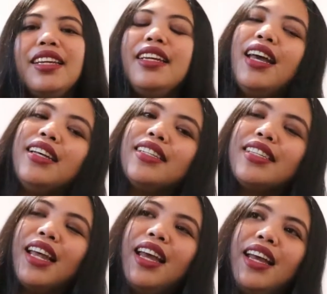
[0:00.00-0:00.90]

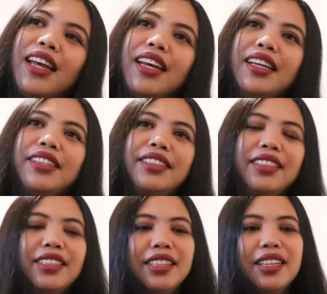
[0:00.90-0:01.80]
Yes, and
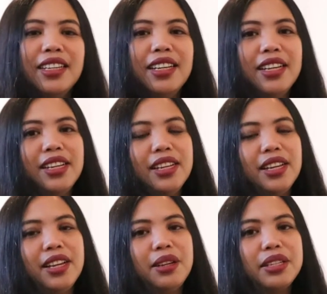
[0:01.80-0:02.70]

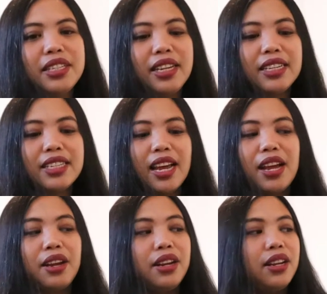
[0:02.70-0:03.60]
since
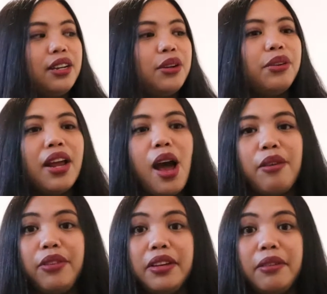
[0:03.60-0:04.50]
I don't
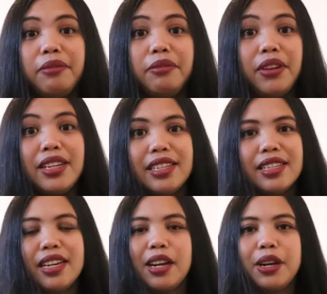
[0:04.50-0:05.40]
have enough
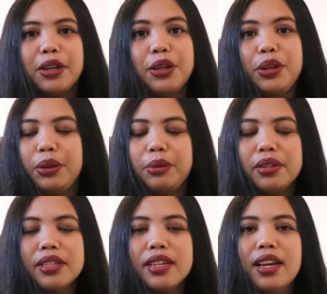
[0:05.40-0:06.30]
vases here to
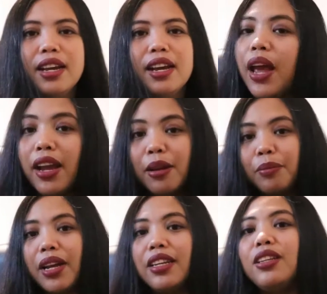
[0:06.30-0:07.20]
use, I am
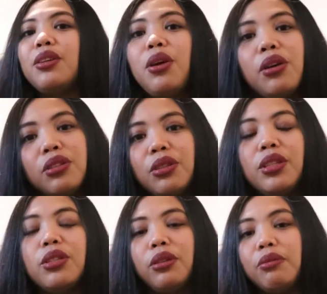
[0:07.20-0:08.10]
planning to go to
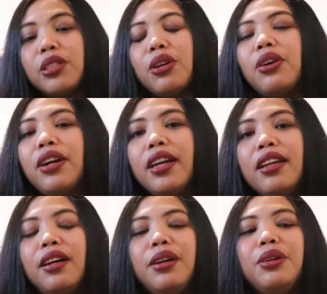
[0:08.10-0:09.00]
the thrift store right
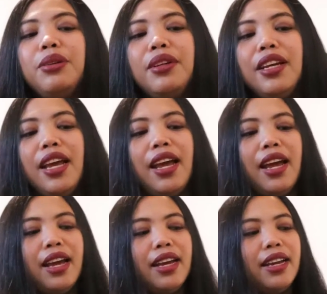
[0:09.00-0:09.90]
now
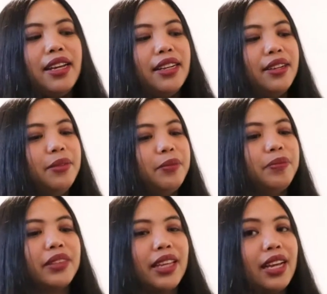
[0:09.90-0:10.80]
and
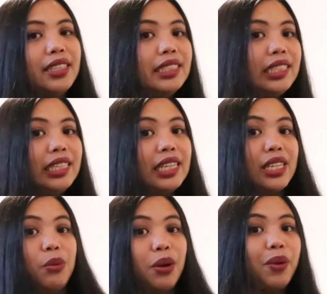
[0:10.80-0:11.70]
let's
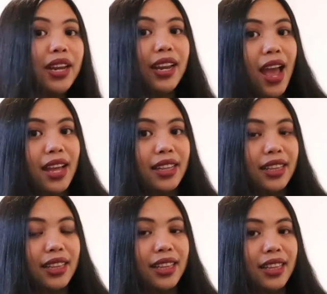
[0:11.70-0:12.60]
see what we can get.
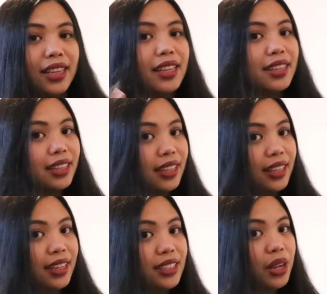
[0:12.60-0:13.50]

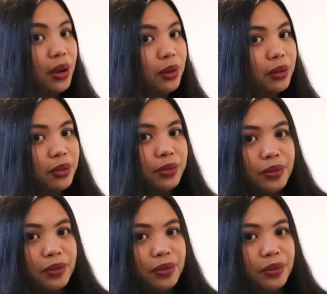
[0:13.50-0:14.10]
Let's go!